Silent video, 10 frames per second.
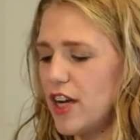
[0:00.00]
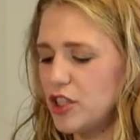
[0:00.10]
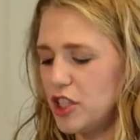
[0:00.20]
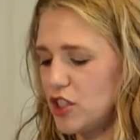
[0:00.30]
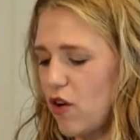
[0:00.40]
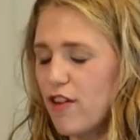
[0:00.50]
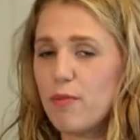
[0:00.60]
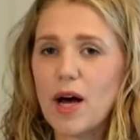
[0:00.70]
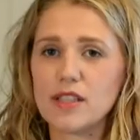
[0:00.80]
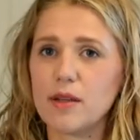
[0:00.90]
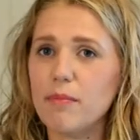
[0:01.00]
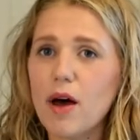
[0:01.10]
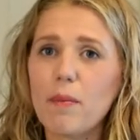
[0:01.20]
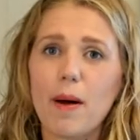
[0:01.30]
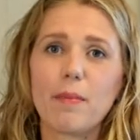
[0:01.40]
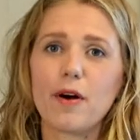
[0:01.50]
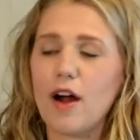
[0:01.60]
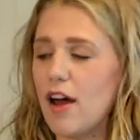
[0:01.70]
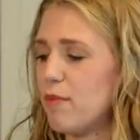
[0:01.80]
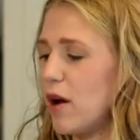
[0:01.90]
veggies. So I've bought some bell
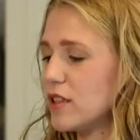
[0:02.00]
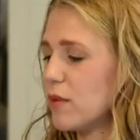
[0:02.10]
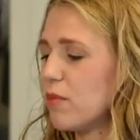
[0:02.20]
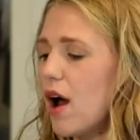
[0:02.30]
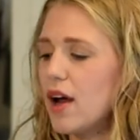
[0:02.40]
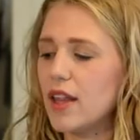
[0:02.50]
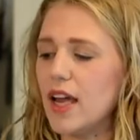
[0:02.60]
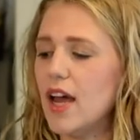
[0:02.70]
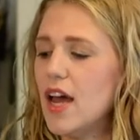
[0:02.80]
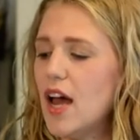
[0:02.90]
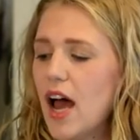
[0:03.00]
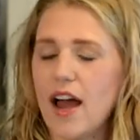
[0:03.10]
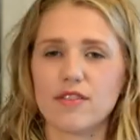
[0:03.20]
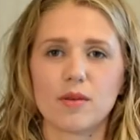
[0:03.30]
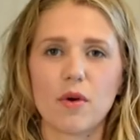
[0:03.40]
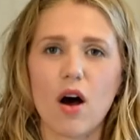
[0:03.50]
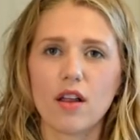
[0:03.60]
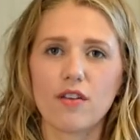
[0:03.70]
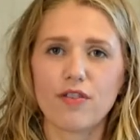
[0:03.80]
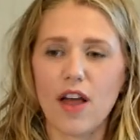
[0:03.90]
pepper, I've bought some broccoli, I have some
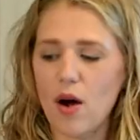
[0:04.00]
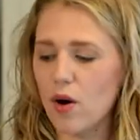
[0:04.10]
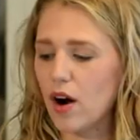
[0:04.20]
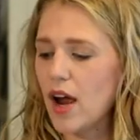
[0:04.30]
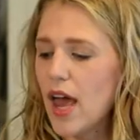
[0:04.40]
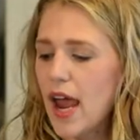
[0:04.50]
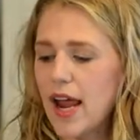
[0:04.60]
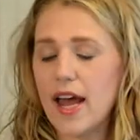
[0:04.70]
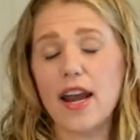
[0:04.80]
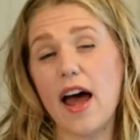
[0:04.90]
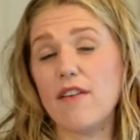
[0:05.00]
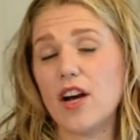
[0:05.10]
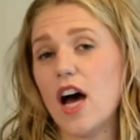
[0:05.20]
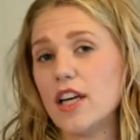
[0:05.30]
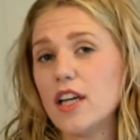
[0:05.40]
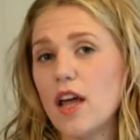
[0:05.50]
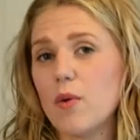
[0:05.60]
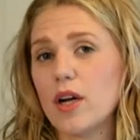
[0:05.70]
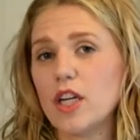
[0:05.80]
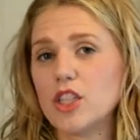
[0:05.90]
cauliflower, and I have an onion that
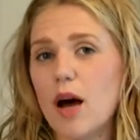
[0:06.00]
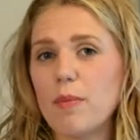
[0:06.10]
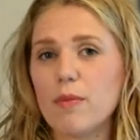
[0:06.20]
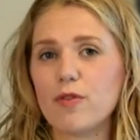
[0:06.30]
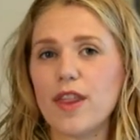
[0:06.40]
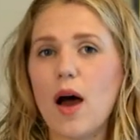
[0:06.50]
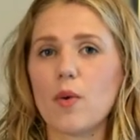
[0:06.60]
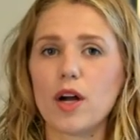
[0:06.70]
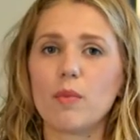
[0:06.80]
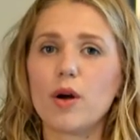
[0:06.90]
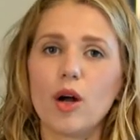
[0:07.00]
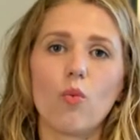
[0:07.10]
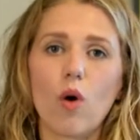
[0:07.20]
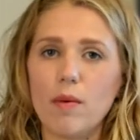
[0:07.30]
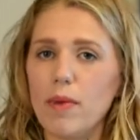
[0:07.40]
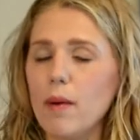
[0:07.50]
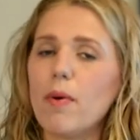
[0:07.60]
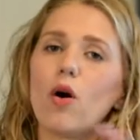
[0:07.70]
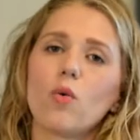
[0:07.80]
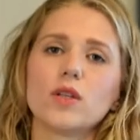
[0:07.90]
we're gonna chop up for that. We're gonna put it in one big
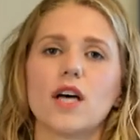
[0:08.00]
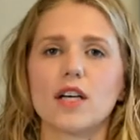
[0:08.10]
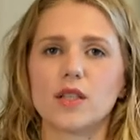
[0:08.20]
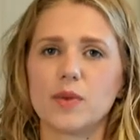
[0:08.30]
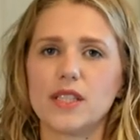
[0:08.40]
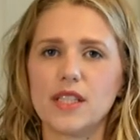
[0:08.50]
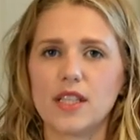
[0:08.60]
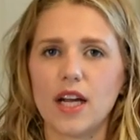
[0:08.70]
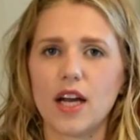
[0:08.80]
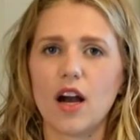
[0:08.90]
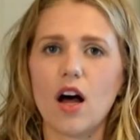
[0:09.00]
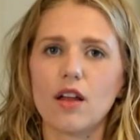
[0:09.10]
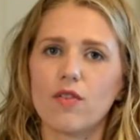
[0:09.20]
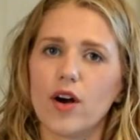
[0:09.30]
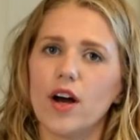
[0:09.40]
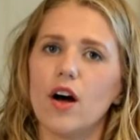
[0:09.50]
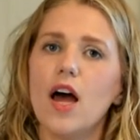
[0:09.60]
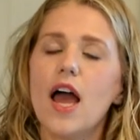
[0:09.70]
bowl, we'll toss it with seasoning and olive oil,